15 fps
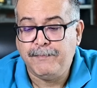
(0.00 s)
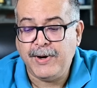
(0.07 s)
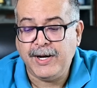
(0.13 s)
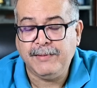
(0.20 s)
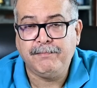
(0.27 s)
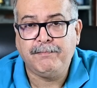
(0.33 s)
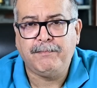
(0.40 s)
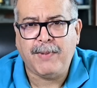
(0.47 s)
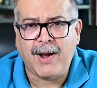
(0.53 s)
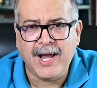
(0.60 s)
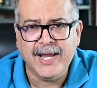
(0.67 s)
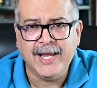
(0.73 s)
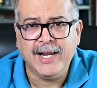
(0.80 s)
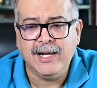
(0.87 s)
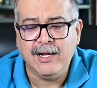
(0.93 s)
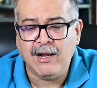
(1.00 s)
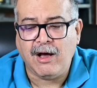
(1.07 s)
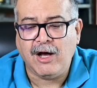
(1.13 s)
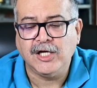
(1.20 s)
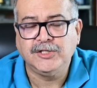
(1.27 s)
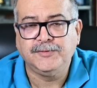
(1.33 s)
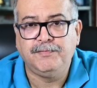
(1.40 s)
but by and
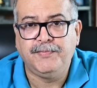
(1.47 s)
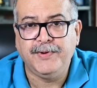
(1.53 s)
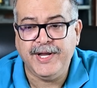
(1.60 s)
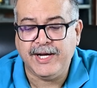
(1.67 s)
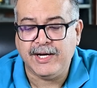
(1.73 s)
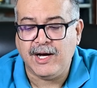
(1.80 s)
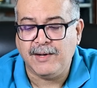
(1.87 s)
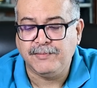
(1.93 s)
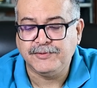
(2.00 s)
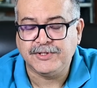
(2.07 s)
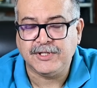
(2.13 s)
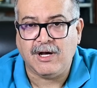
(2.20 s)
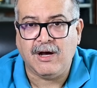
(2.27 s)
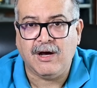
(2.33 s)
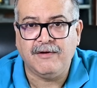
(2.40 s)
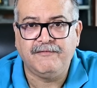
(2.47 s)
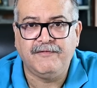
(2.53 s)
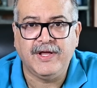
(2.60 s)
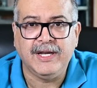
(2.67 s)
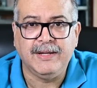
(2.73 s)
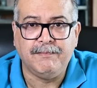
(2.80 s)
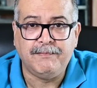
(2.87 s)
large breakups are
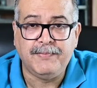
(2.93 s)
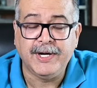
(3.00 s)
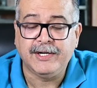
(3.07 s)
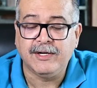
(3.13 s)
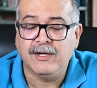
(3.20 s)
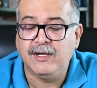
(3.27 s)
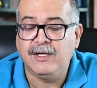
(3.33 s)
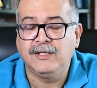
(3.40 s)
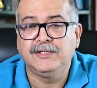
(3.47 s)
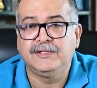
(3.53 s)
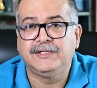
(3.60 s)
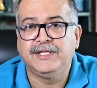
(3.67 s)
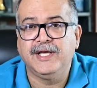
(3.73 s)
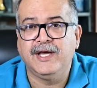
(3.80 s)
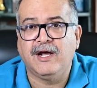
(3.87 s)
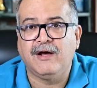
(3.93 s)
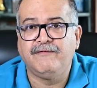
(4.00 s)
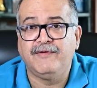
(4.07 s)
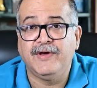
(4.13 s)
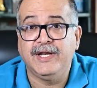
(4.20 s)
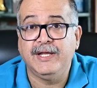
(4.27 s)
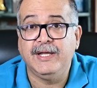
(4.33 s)
very bitter, they are
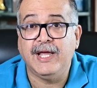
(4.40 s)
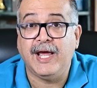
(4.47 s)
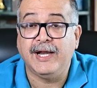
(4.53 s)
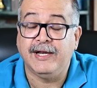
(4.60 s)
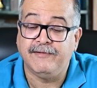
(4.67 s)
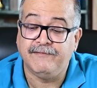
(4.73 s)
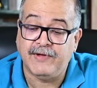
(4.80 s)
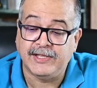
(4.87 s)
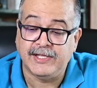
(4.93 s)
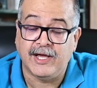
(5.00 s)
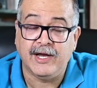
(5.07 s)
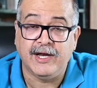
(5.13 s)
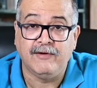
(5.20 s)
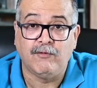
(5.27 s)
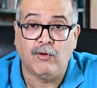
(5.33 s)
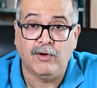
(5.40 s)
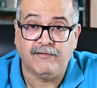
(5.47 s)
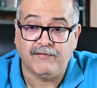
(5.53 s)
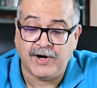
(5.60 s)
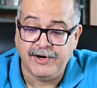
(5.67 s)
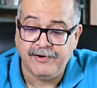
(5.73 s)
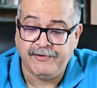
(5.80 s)
very, and in, when they
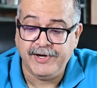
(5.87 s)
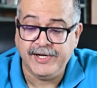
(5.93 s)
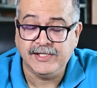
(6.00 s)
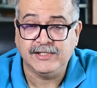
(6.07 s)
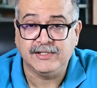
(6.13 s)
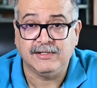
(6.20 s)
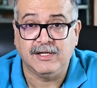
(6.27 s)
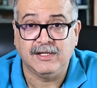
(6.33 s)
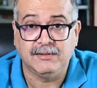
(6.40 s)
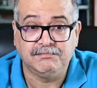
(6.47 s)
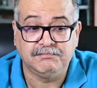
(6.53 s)
involve countries, uh,